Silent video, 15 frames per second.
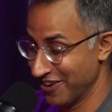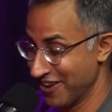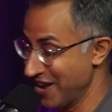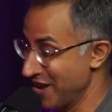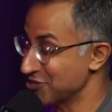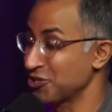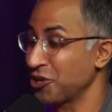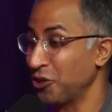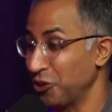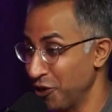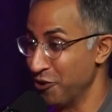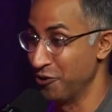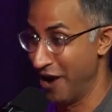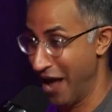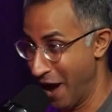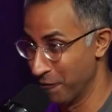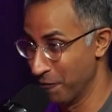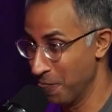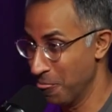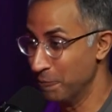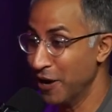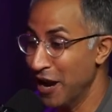it's clear now.
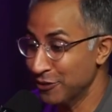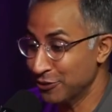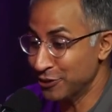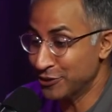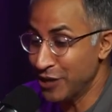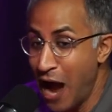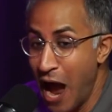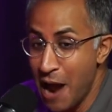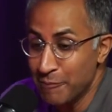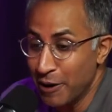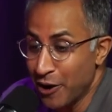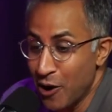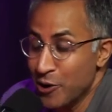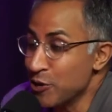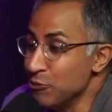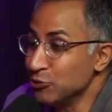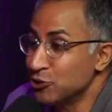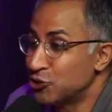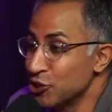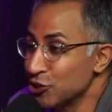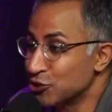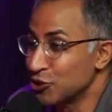But at the time, I go, he
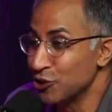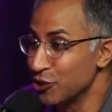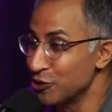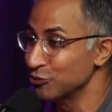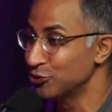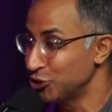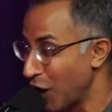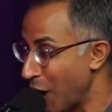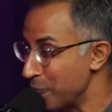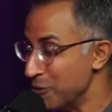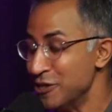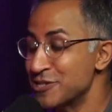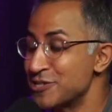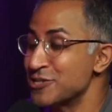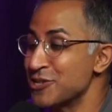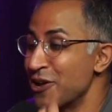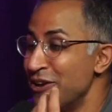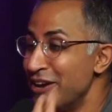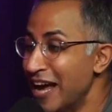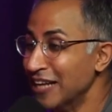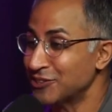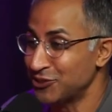was just a little chubby. This is
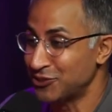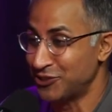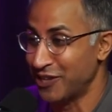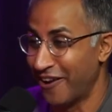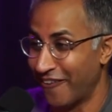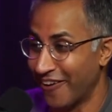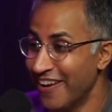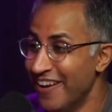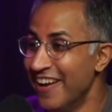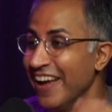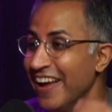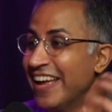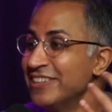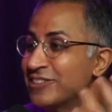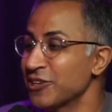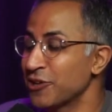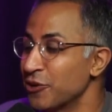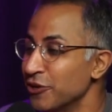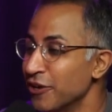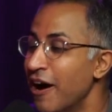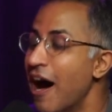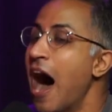unnecessary. Okay. He's a
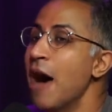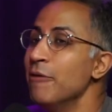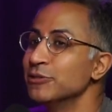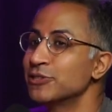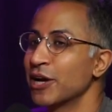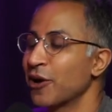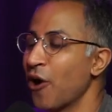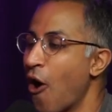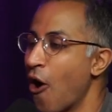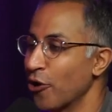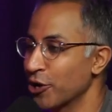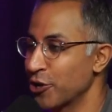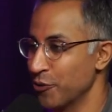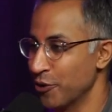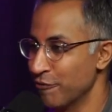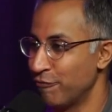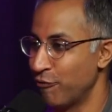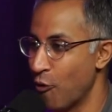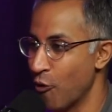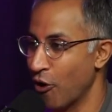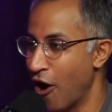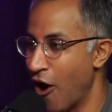good. I was like arguing
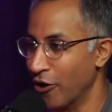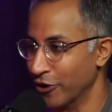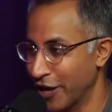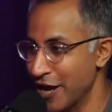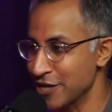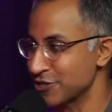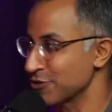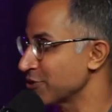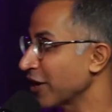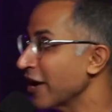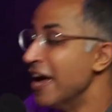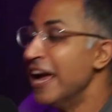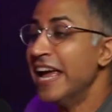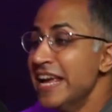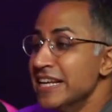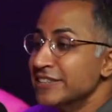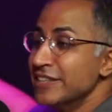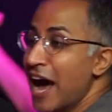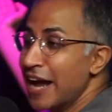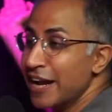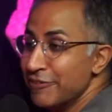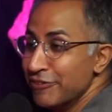for our case. I was like, he's
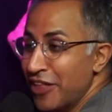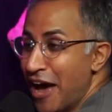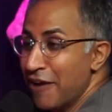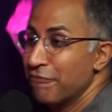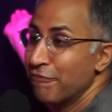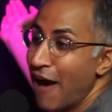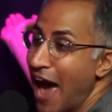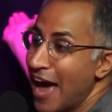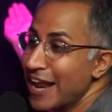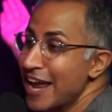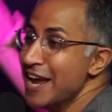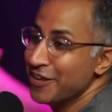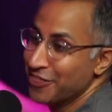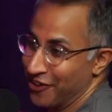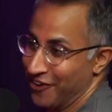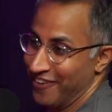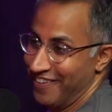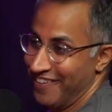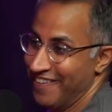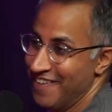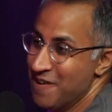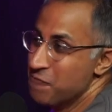not even that fat either.
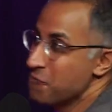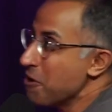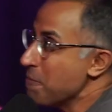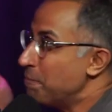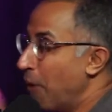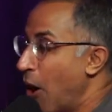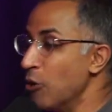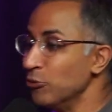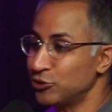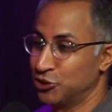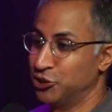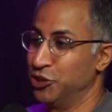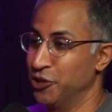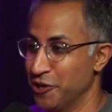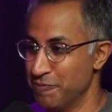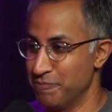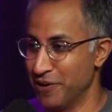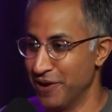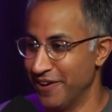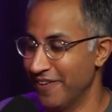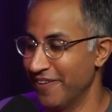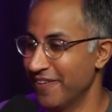we both shouldn't he's be
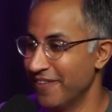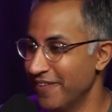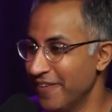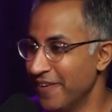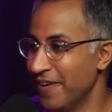like, here. Shut